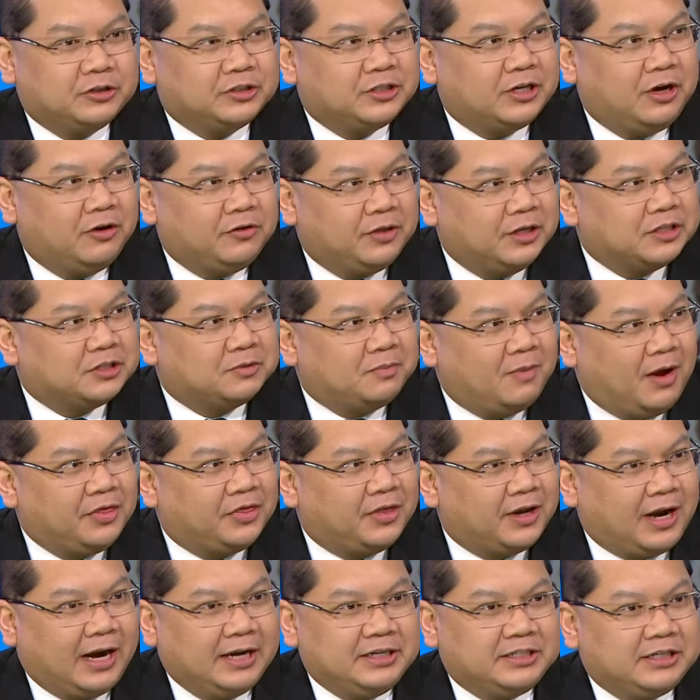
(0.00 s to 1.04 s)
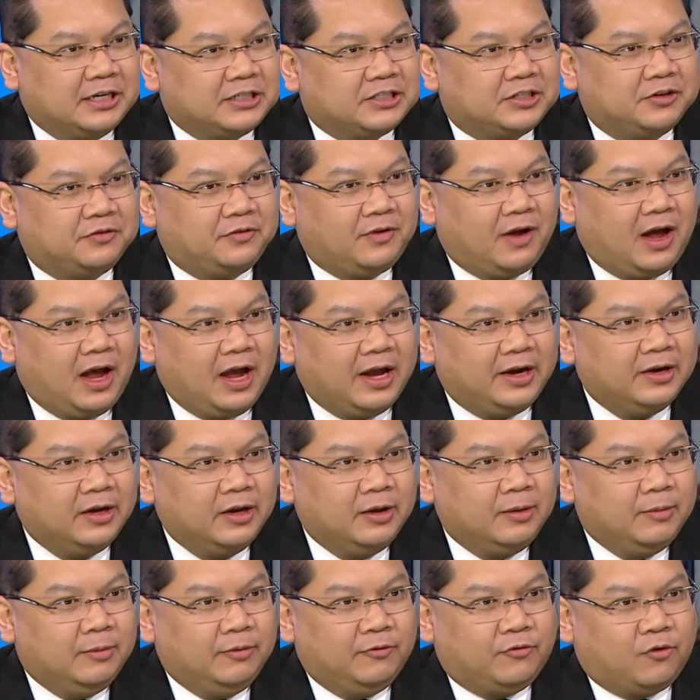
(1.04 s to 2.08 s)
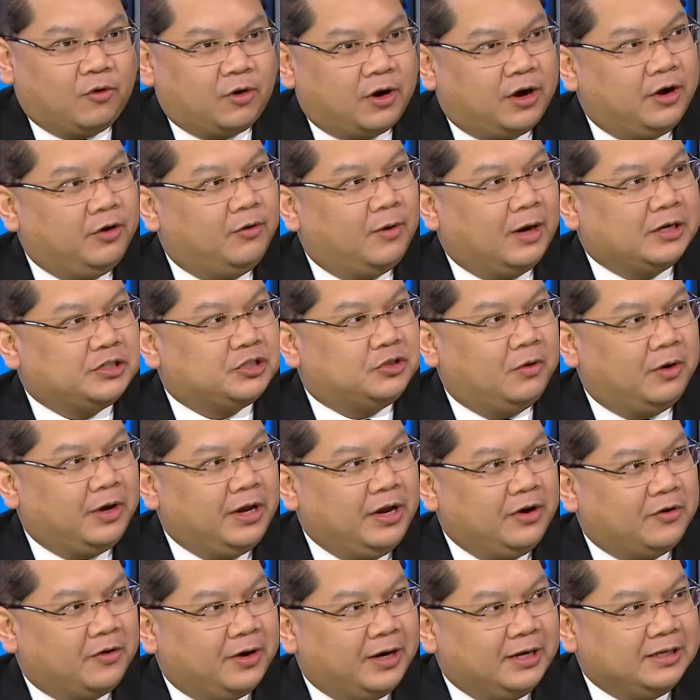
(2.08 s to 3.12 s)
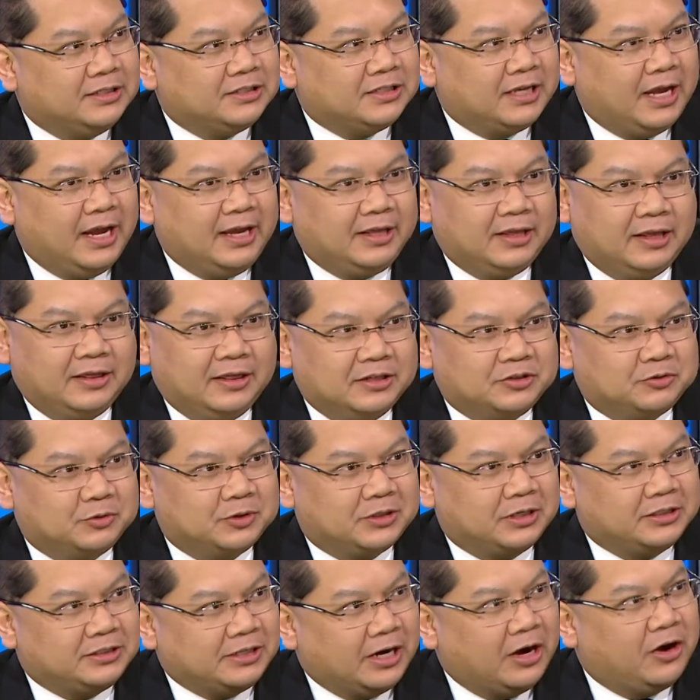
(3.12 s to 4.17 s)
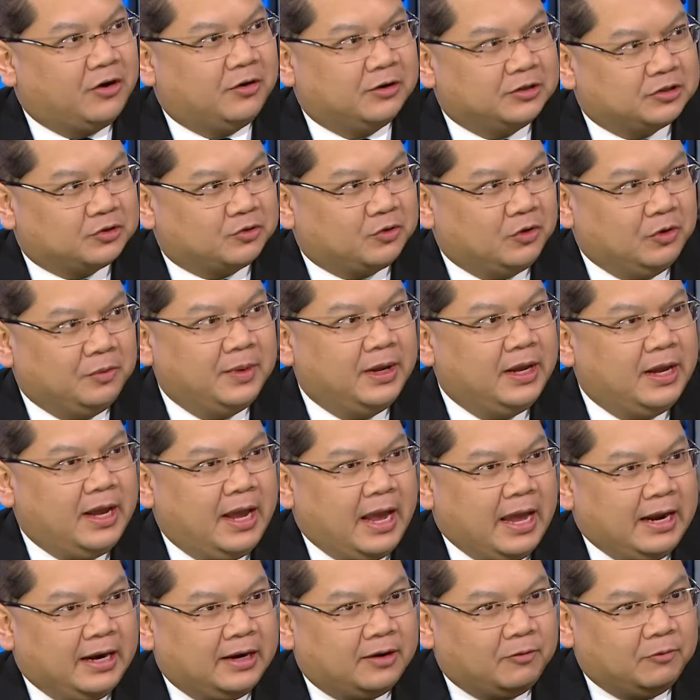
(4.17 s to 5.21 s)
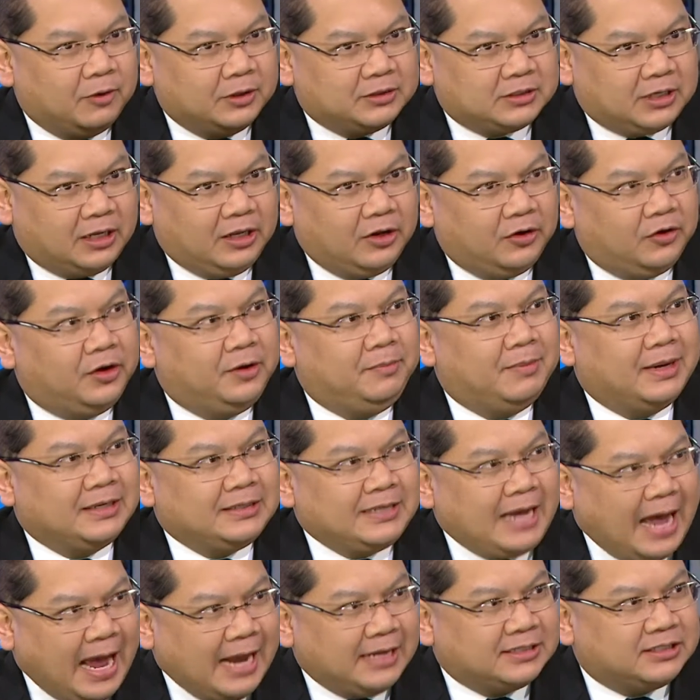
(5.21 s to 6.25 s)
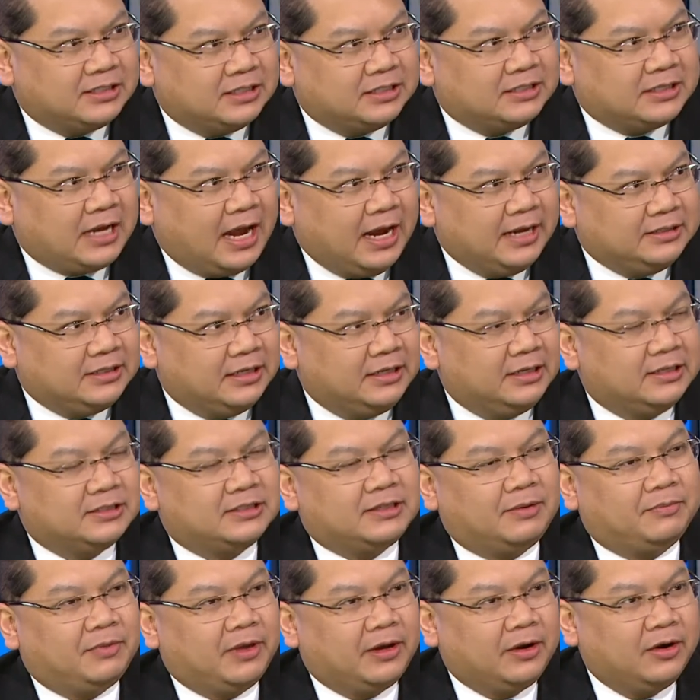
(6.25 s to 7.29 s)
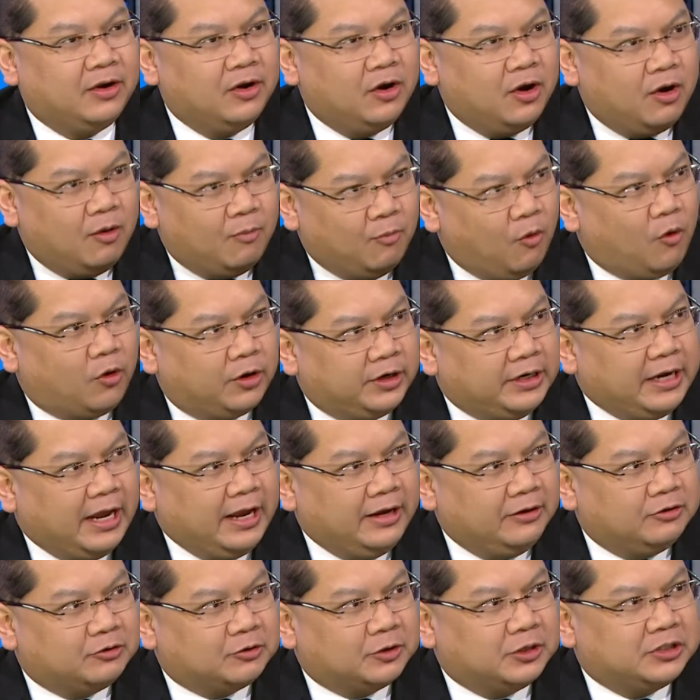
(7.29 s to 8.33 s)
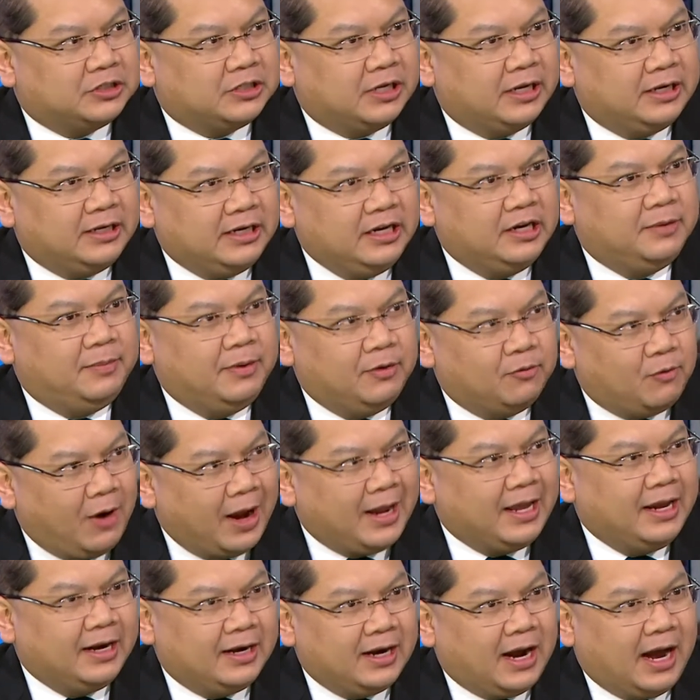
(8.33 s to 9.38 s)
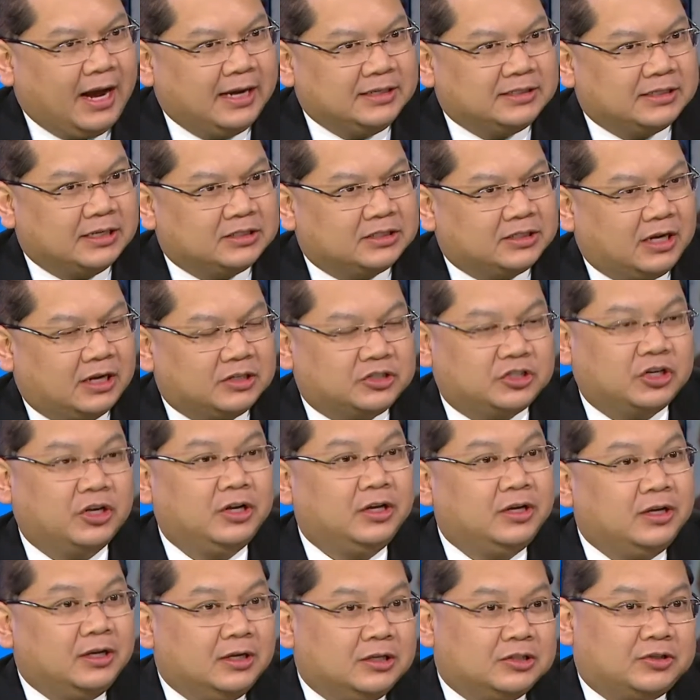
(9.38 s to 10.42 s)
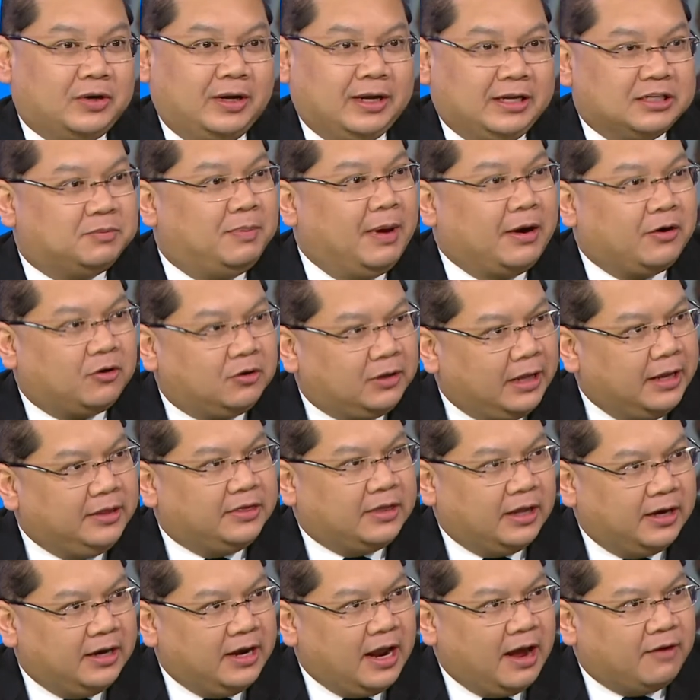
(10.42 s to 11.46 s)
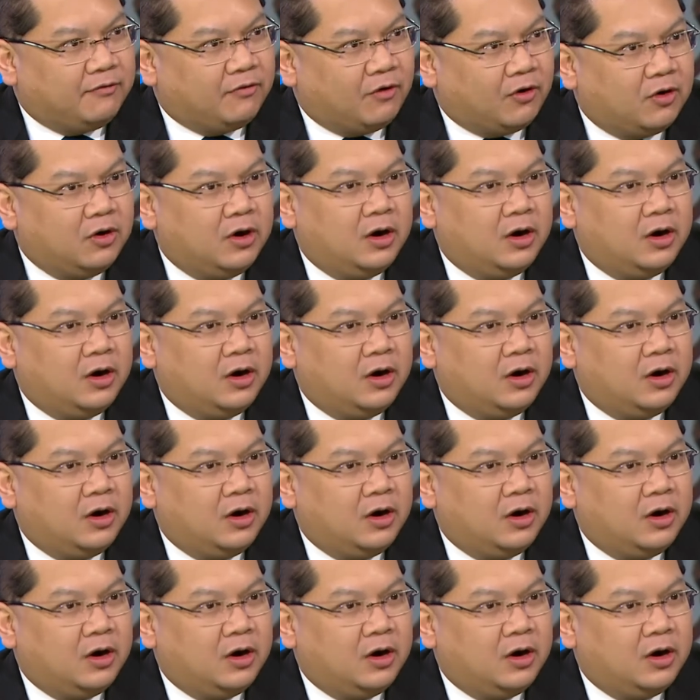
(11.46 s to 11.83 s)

ago this month that I testified before congressional hearings saying that this was a terrorist group and it was clearly metastasizing to something more dangerous and need to be recognized as such. So I guess better late than never.